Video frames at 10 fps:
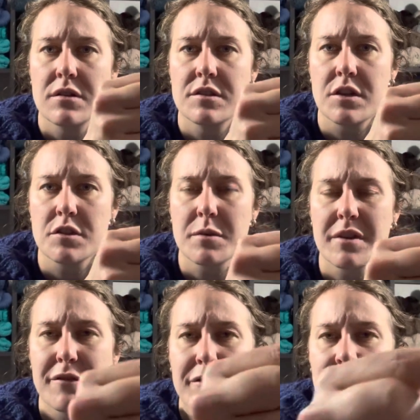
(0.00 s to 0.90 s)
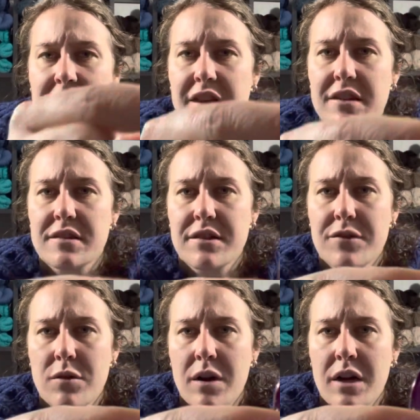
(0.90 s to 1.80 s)
starts with a V. It's like
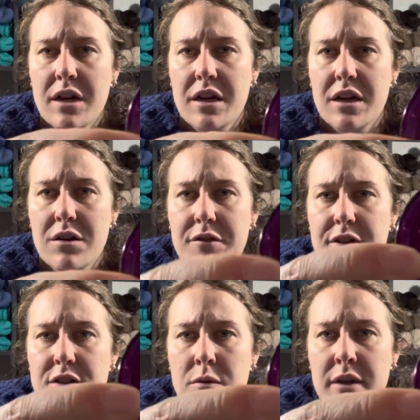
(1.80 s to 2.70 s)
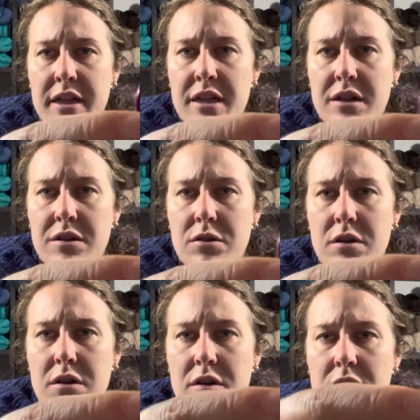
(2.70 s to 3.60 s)
Veronica or Victoria
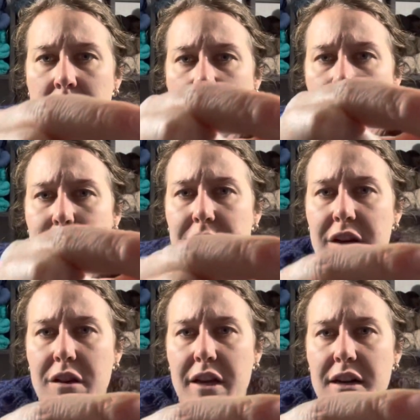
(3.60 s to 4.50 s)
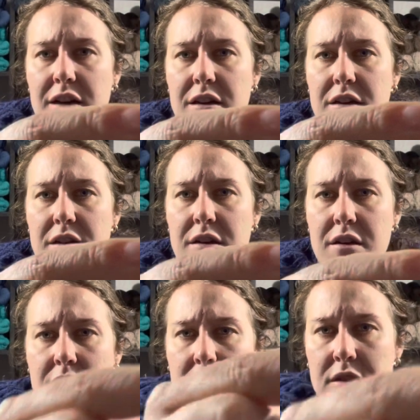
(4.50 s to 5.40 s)
or Violetta.
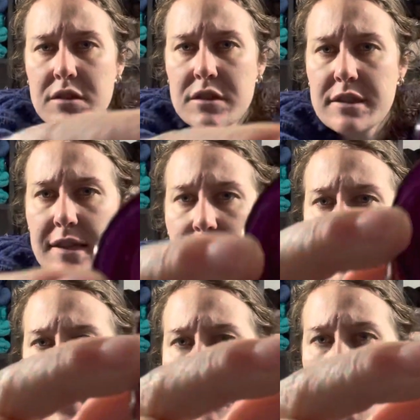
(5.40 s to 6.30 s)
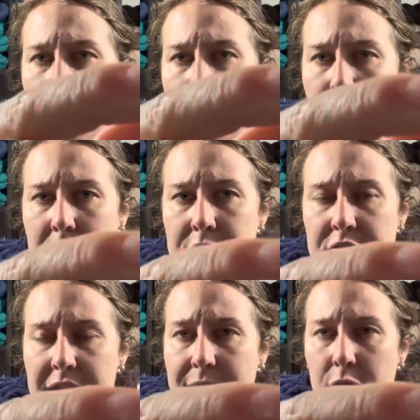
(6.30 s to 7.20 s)
She's got a name. She
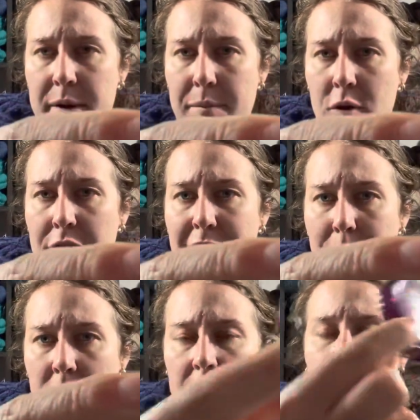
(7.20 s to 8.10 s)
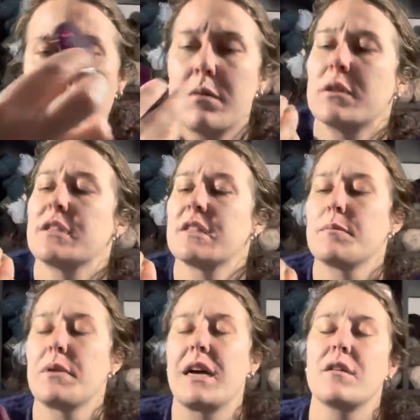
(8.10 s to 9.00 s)
came from Neighborhood Fiber Co., which is a
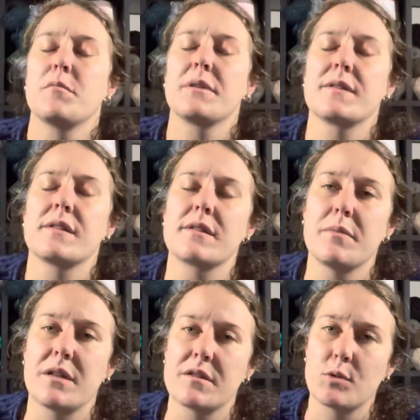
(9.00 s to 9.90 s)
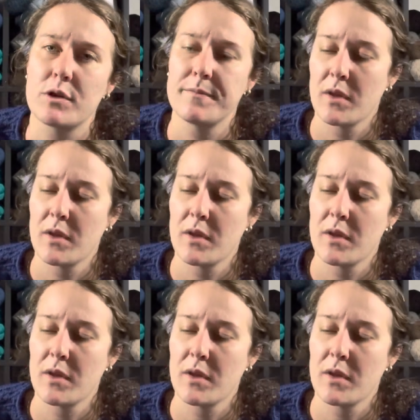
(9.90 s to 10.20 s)
Black-owned business in Baltimore.